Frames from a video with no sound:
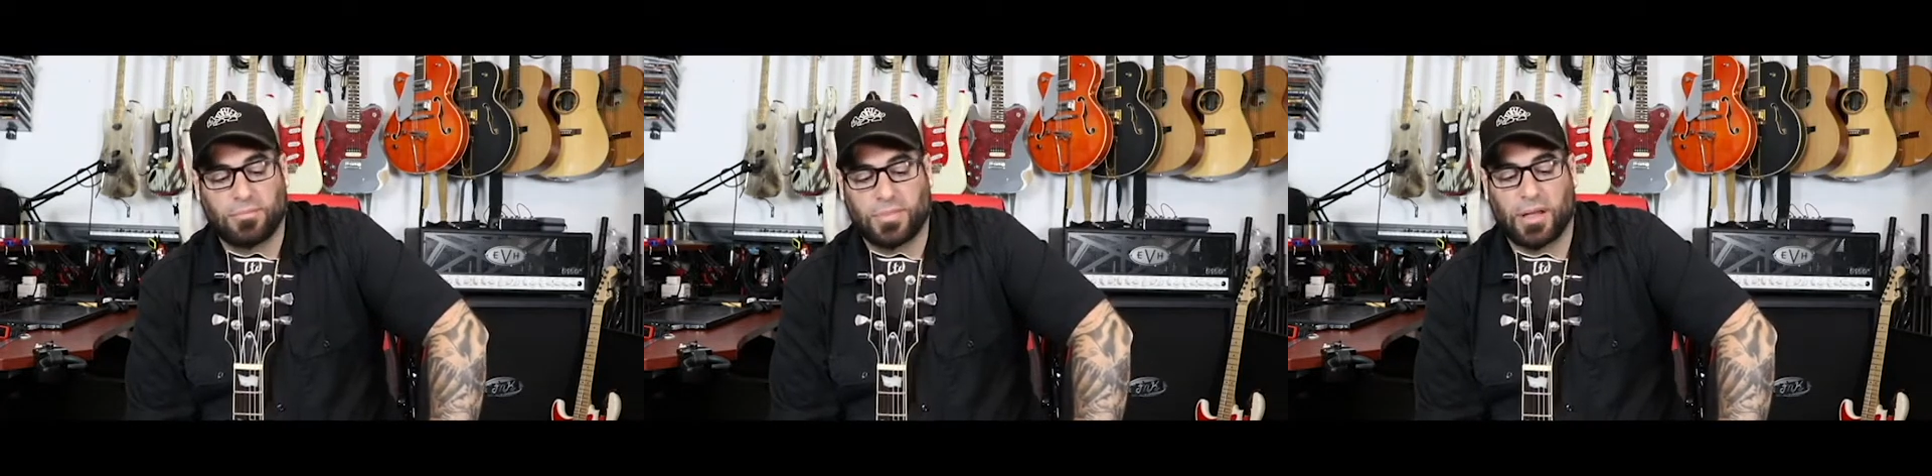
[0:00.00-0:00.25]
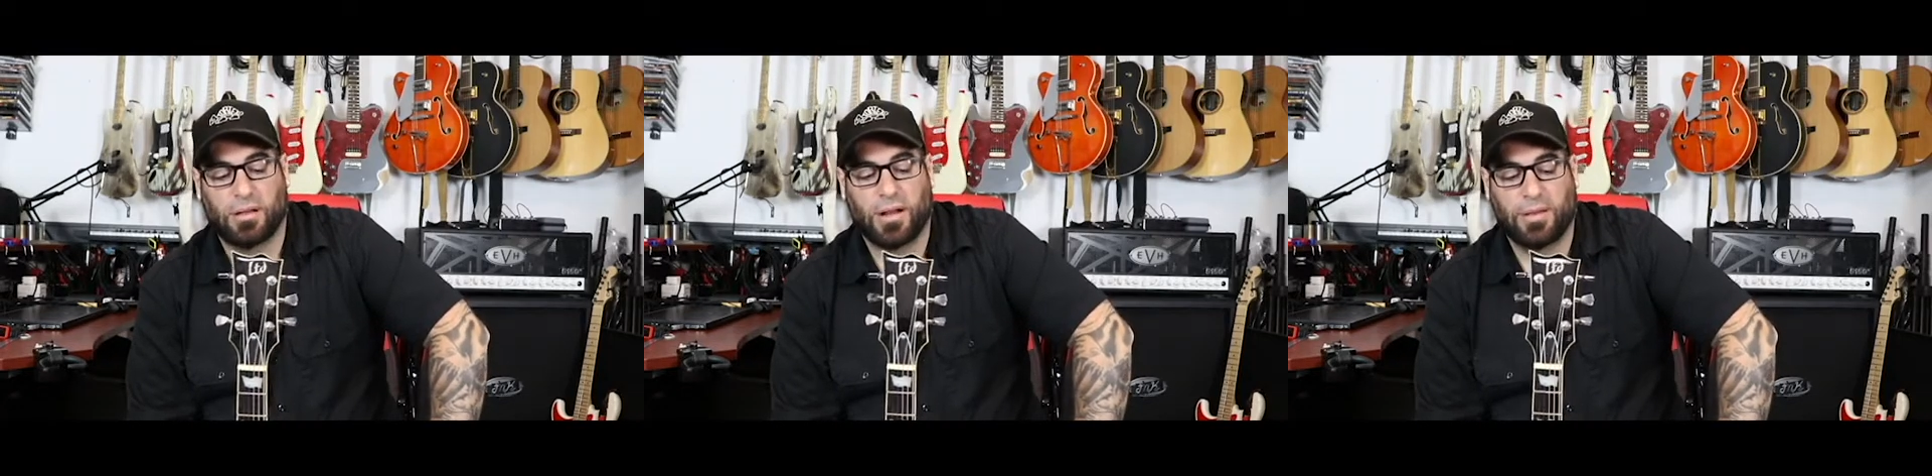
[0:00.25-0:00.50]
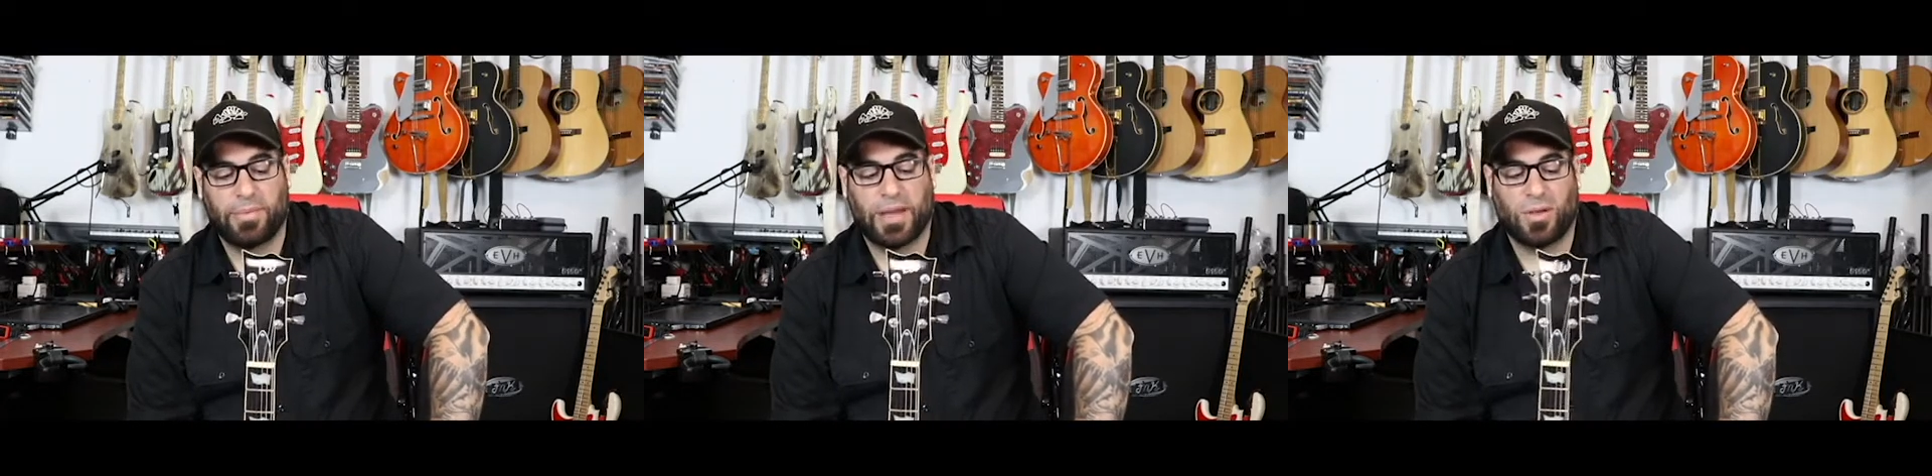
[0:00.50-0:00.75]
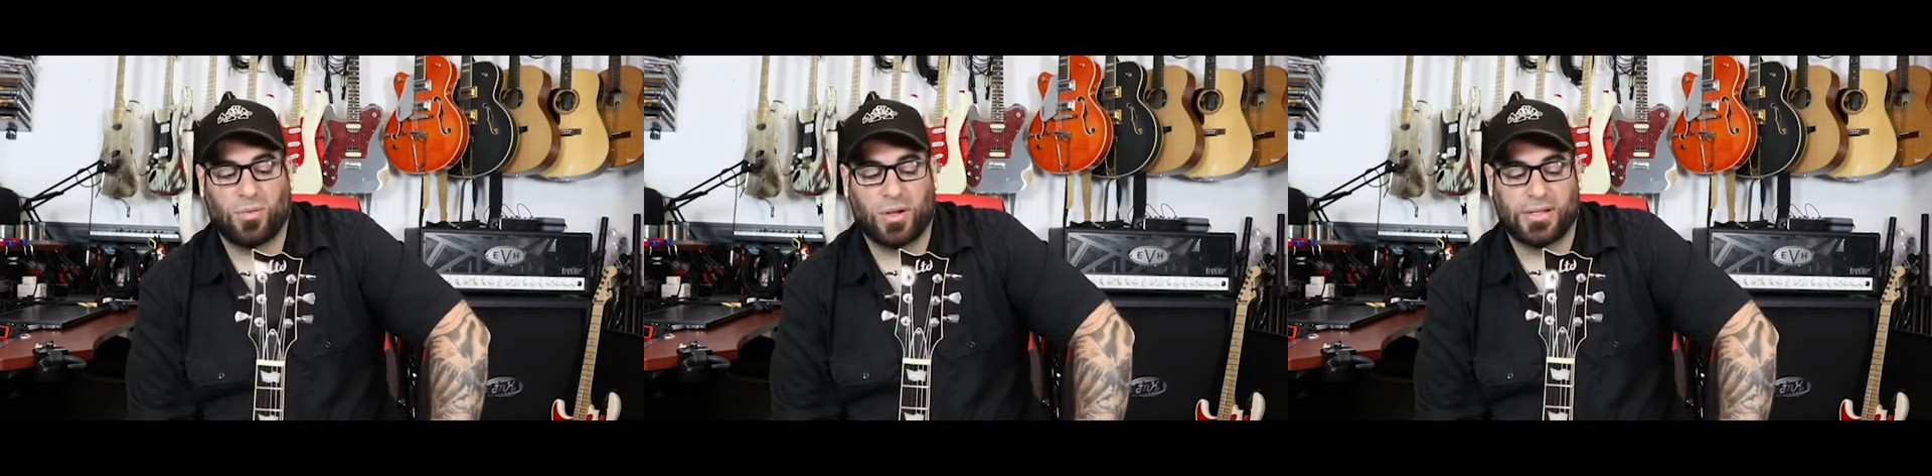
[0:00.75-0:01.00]
I
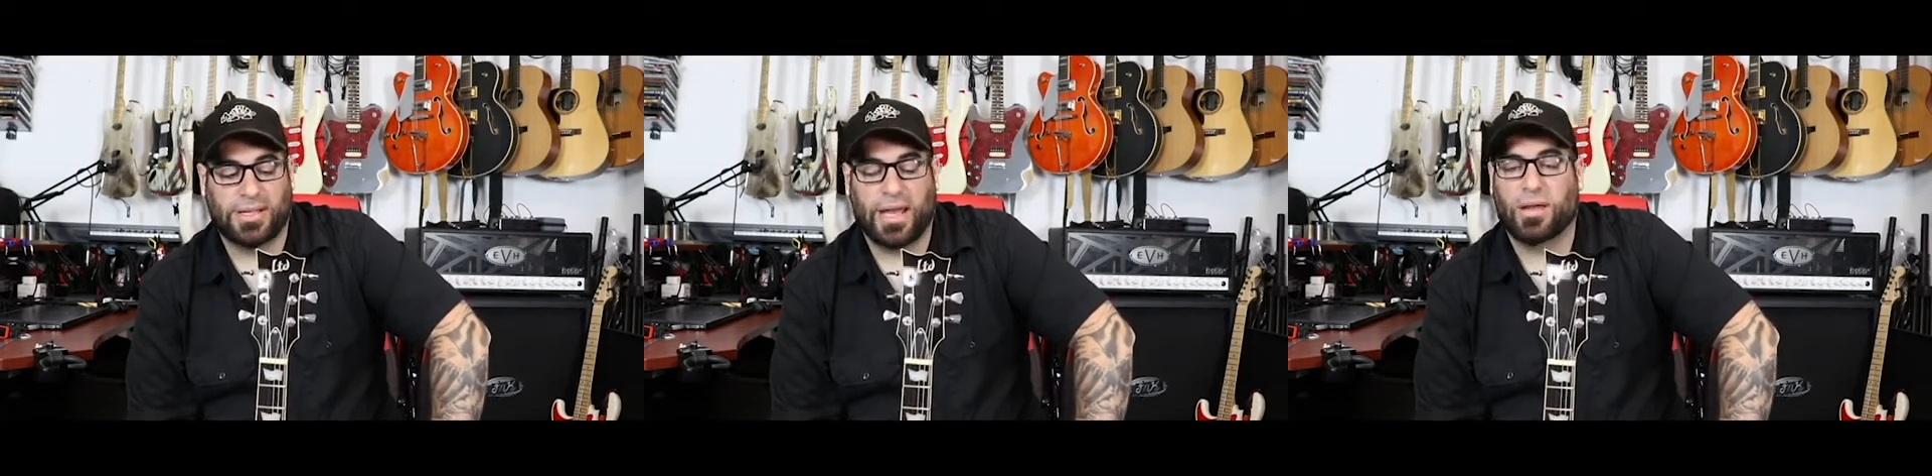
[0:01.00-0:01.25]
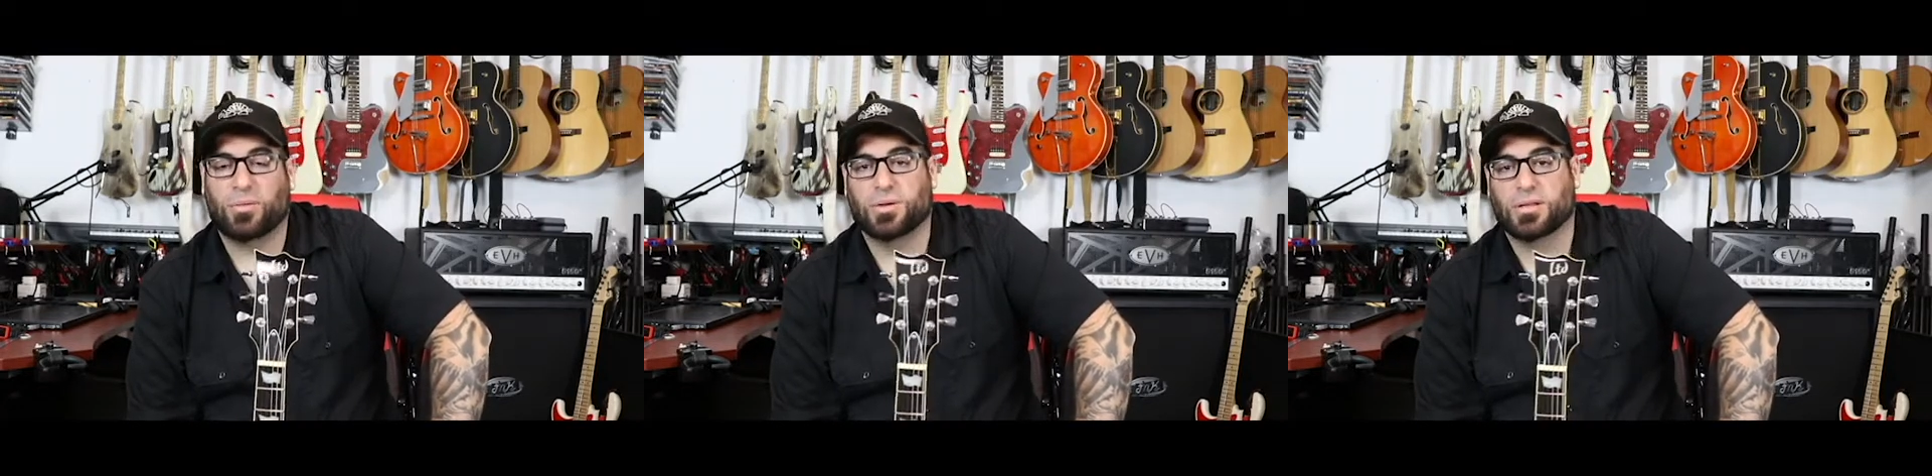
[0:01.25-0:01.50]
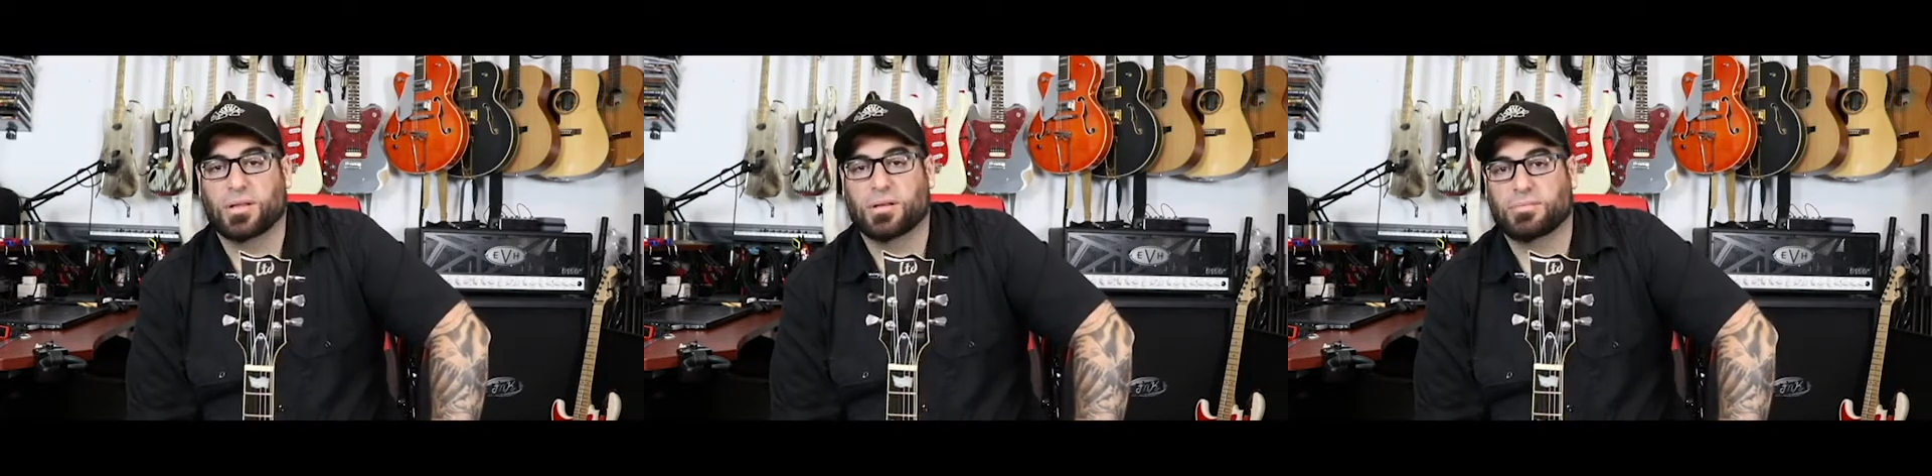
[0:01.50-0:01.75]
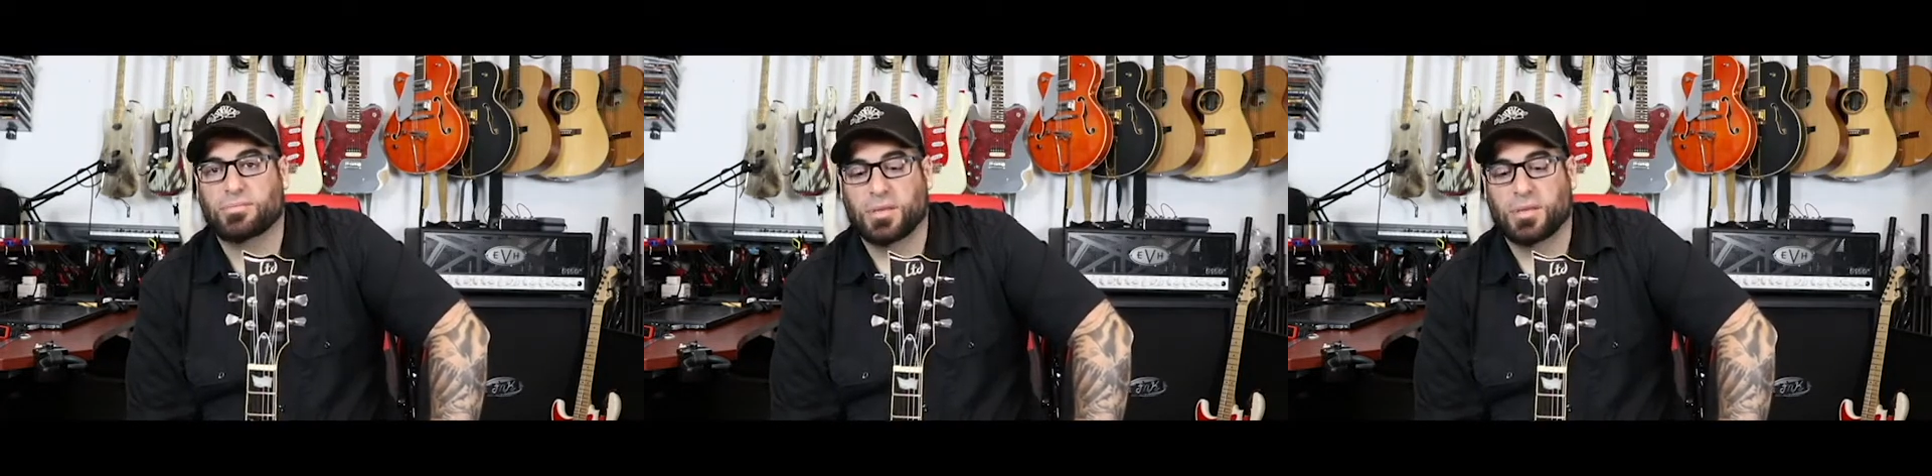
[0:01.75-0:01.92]
may one day when a,